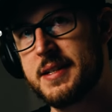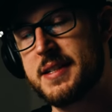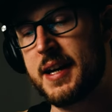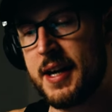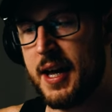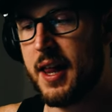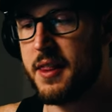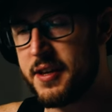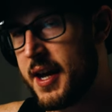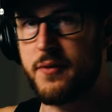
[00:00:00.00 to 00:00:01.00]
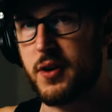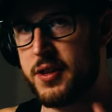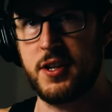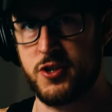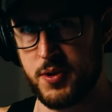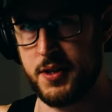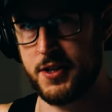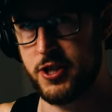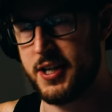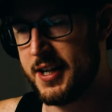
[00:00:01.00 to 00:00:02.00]
It's like the everything
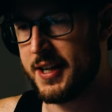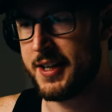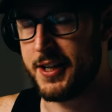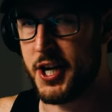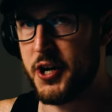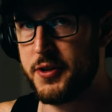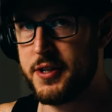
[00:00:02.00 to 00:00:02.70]
trilogy, you know?